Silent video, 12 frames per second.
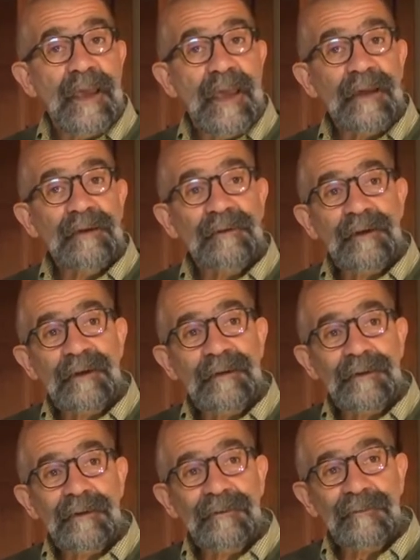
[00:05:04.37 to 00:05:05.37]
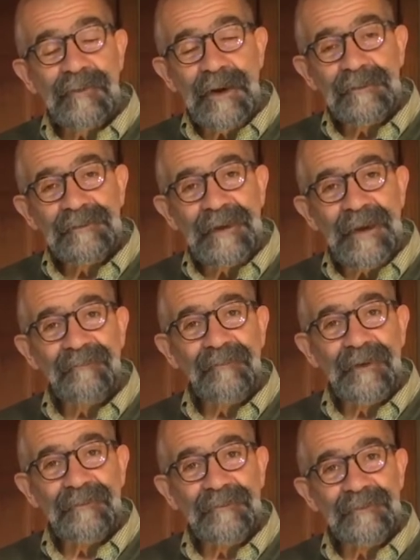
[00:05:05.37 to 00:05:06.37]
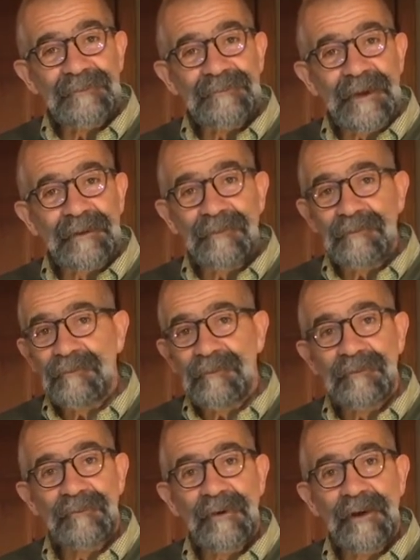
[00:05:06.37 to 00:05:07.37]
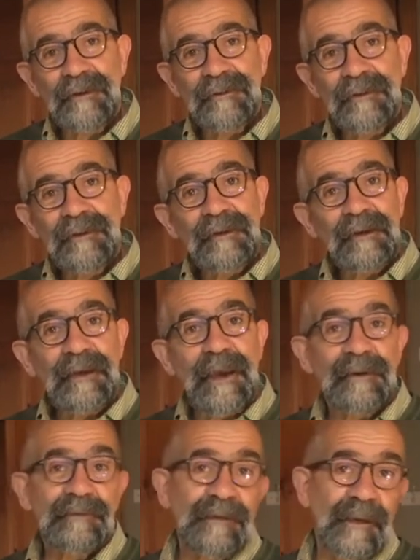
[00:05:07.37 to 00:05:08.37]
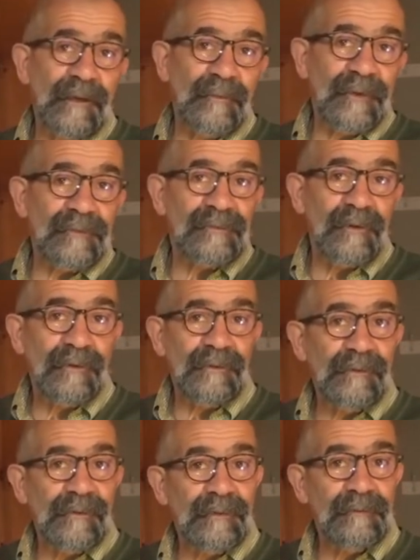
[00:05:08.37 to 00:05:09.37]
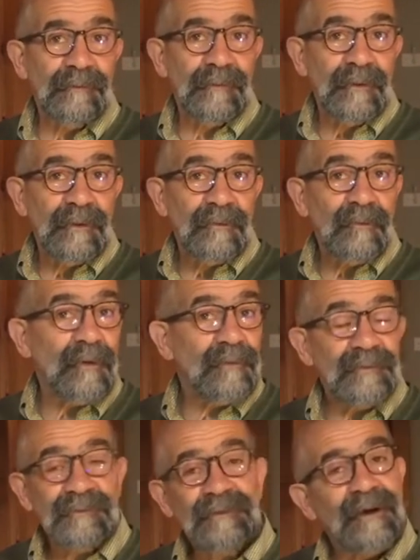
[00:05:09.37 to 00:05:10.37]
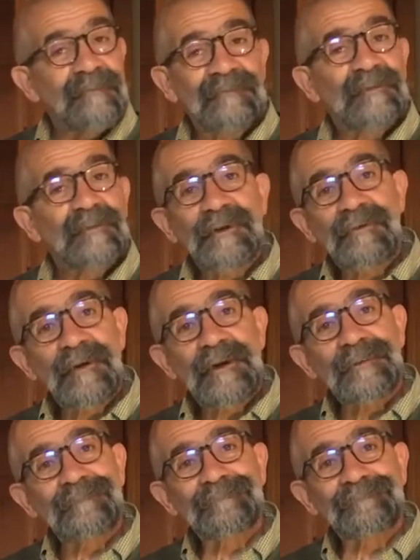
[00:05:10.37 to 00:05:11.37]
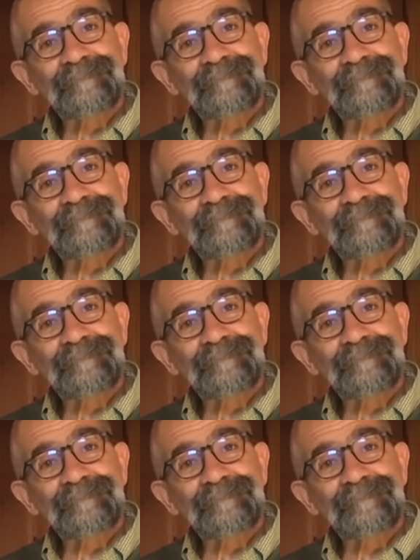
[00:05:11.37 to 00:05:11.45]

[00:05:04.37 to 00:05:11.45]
And, probably halfway through the second or third one, he had his head on my shoulder, and we were just comfortably reading.